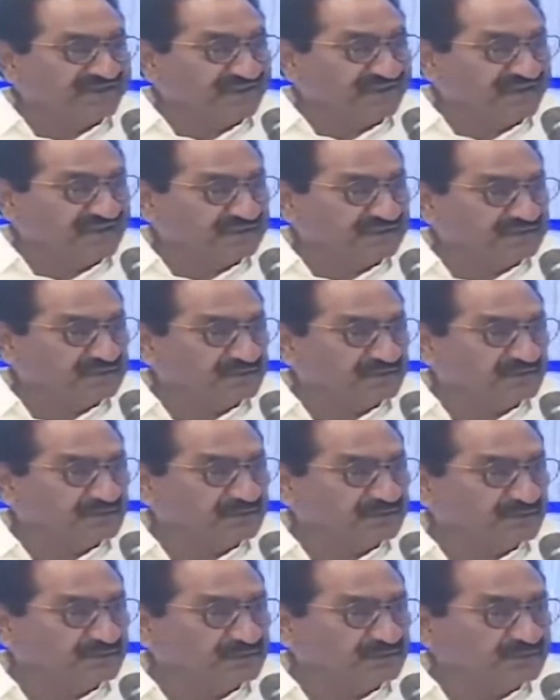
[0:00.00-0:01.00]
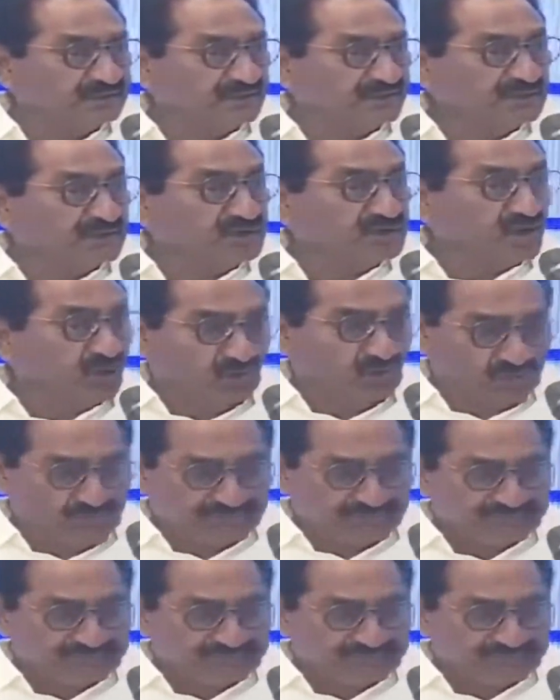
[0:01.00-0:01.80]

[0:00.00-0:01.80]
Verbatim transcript: in aid. No.